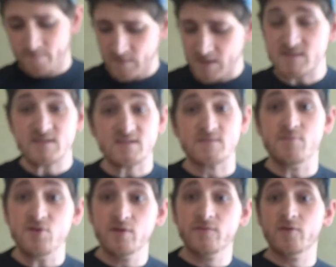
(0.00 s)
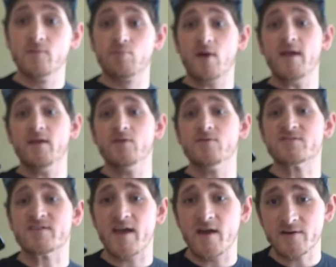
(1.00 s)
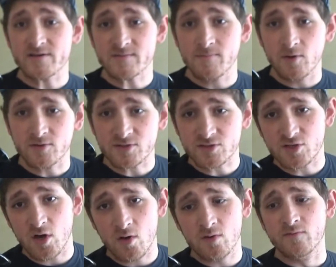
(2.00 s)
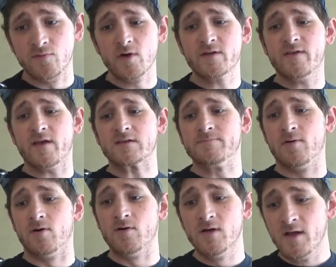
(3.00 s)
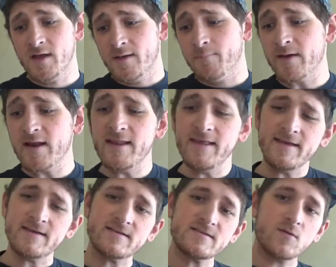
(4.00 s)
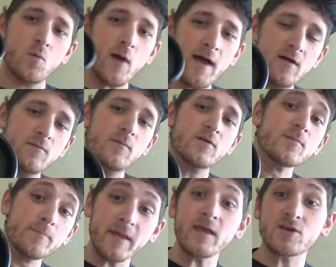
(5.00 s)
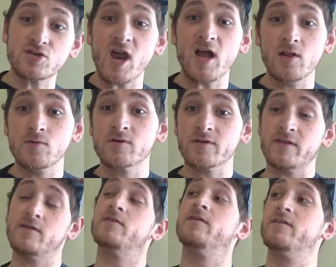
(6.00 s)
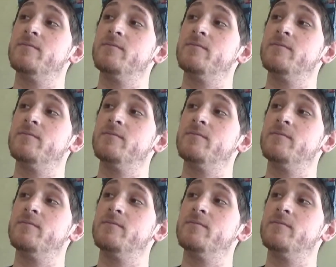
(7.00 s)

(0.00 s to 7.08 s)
is this beautiful brand new Sahara Smoke Stone Vortex bowl, but it is, while being shallower than